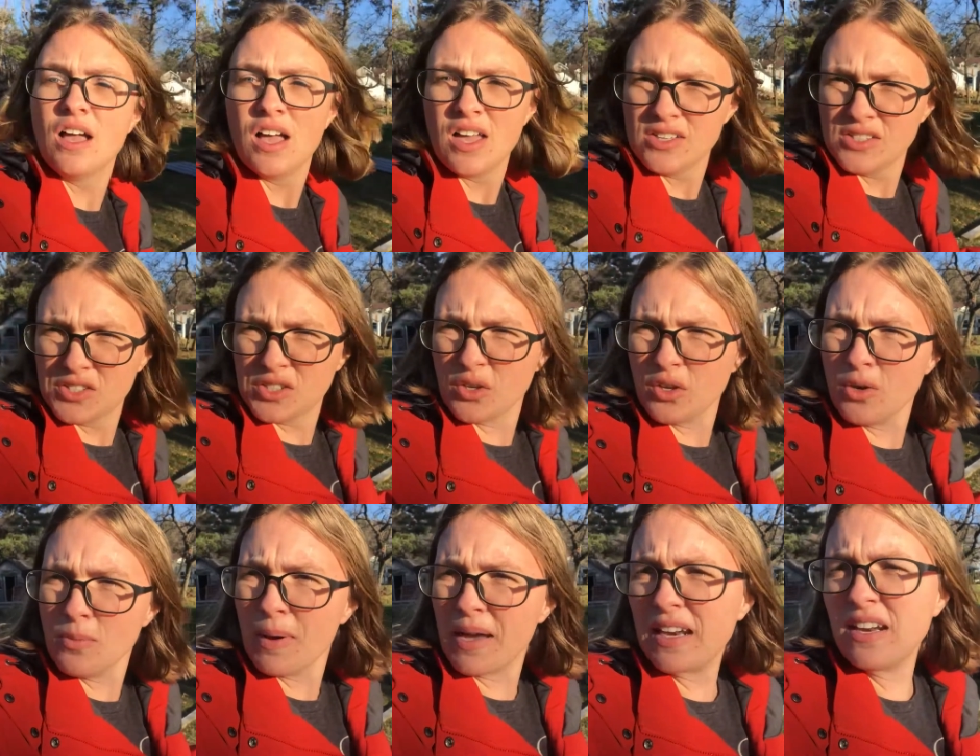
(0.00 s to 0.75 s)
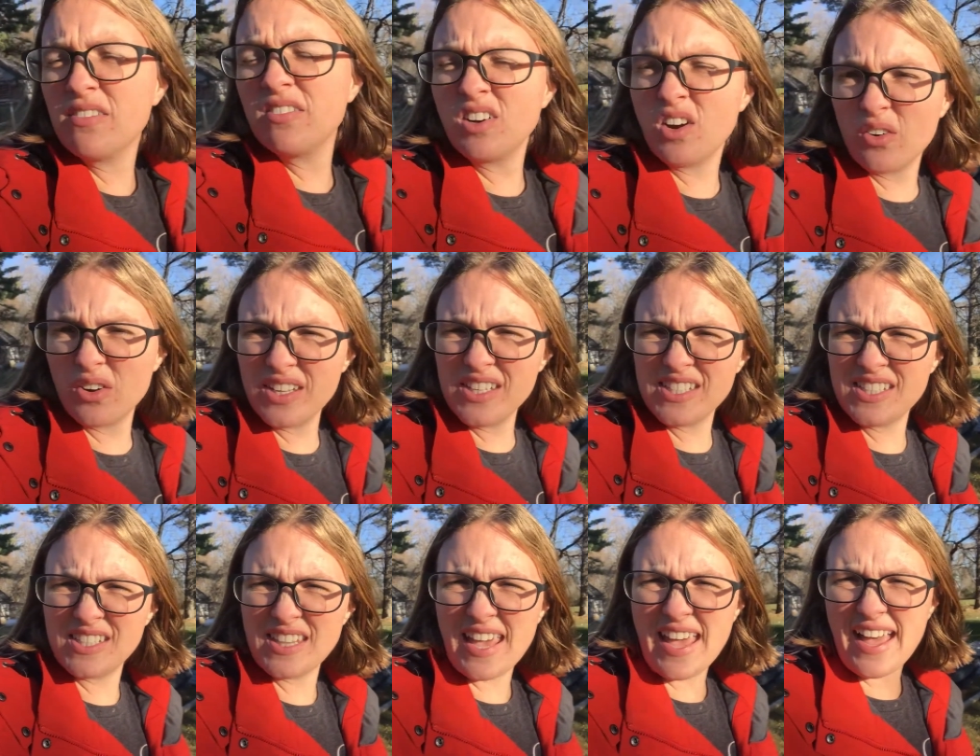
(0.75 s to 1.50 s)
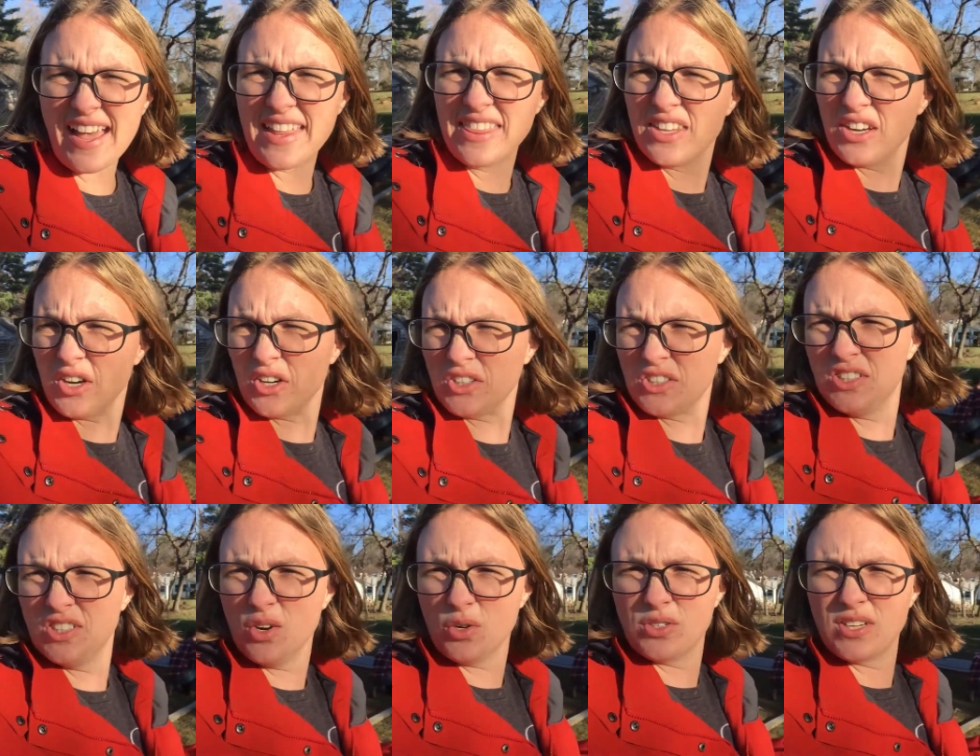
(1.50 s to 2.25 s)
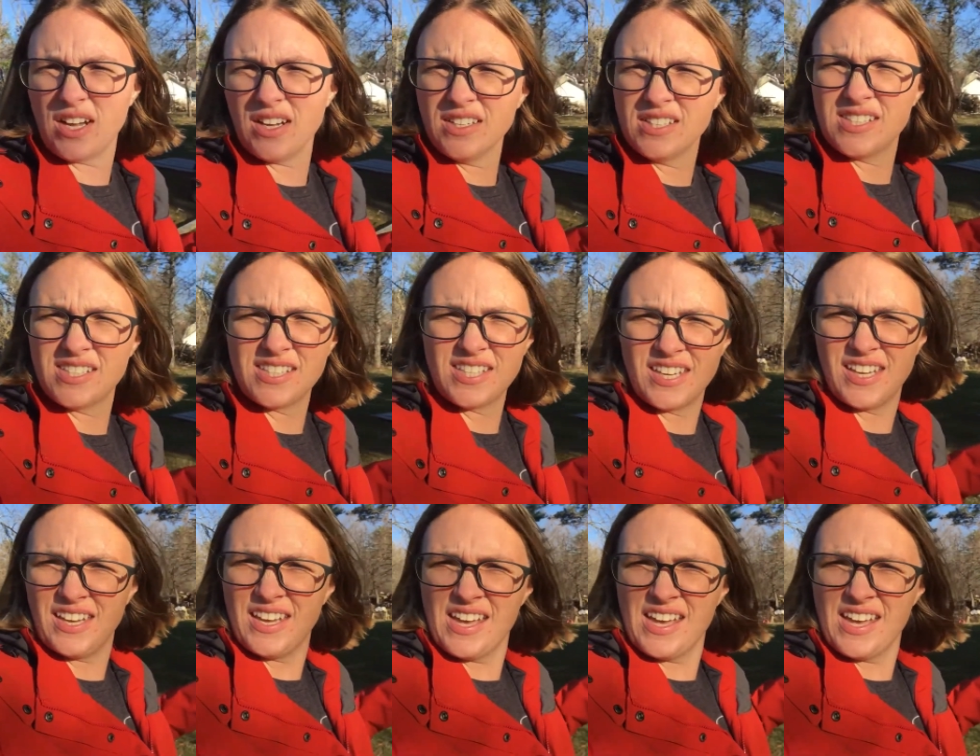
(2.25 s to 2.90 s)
So you might have noticed that there's no ducks